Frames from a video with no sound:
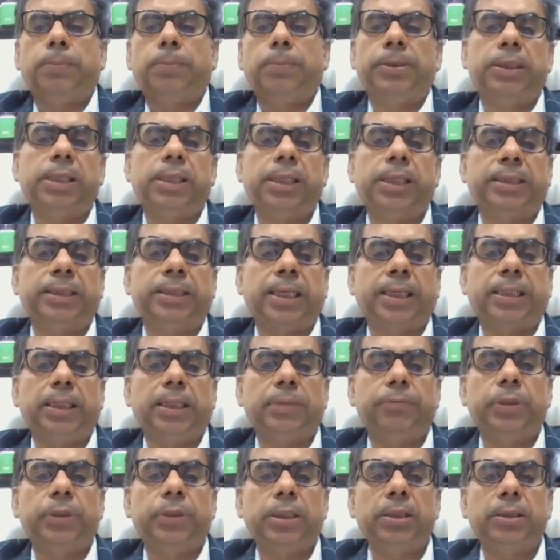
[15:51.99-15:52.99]
the business
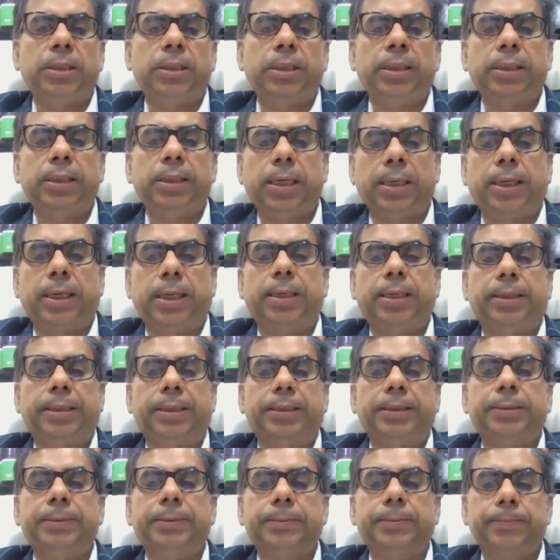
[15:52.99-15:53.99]
activity in a
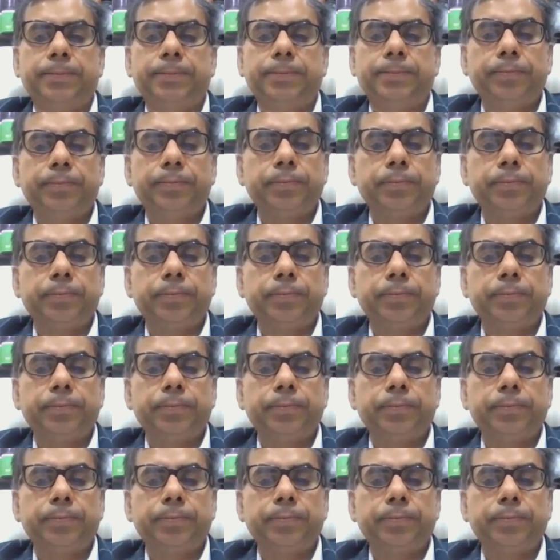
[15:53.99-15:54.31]
country.